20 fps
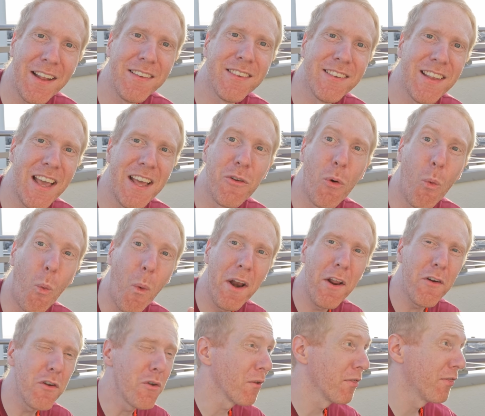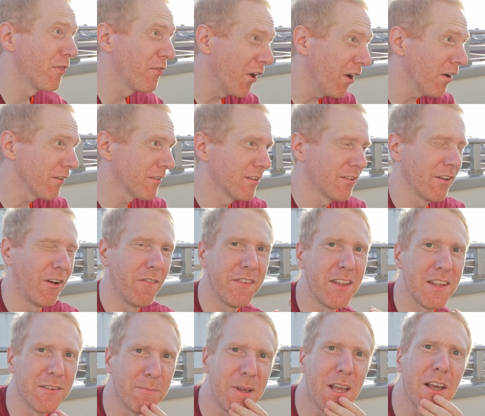that said, what are your thoughts on
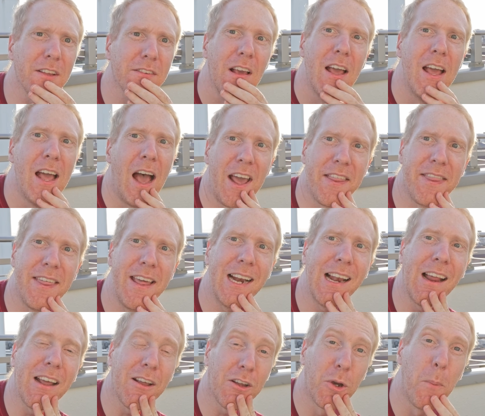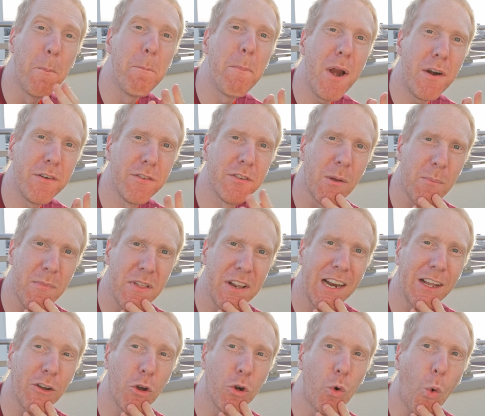this? Because I think like compared to something
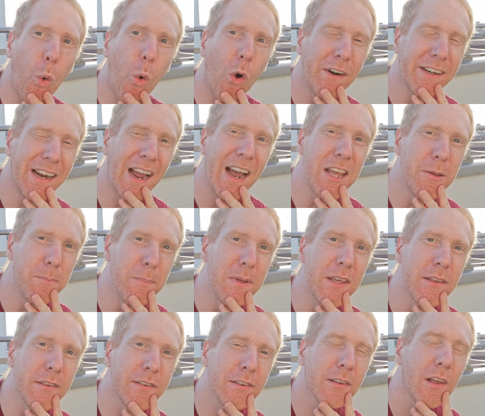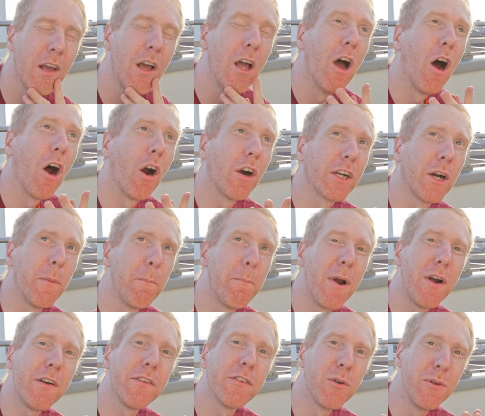like a Quark eyepiece or
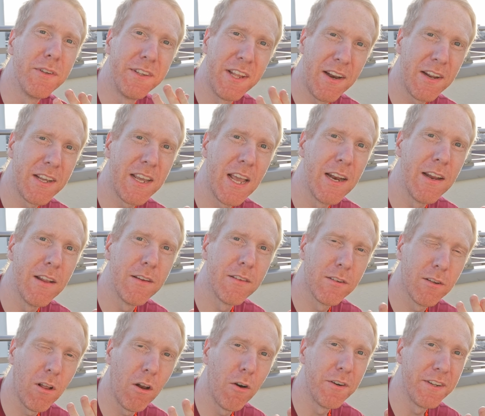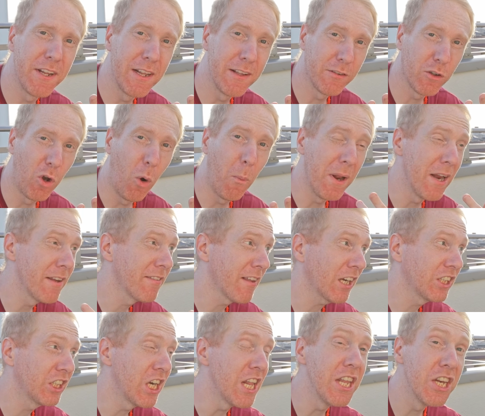compared to a dedicated solar telescope, it's
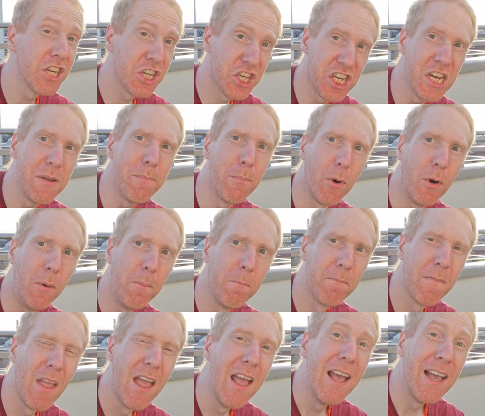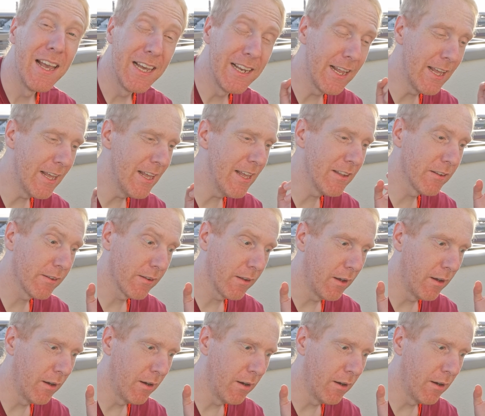actually cheaper. It is